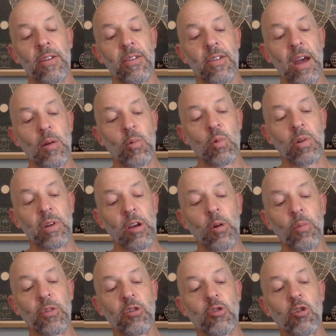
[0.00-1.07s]
that would
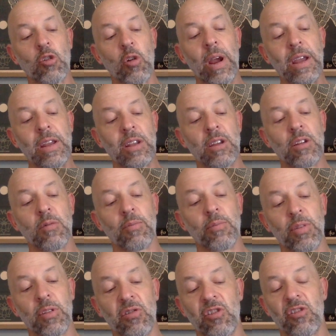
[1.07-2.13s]
help the Ukrainian
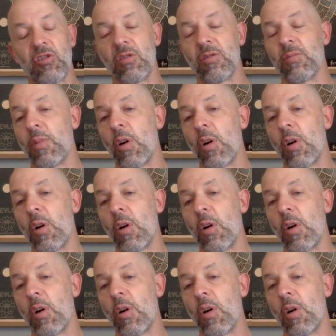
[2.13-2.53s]
position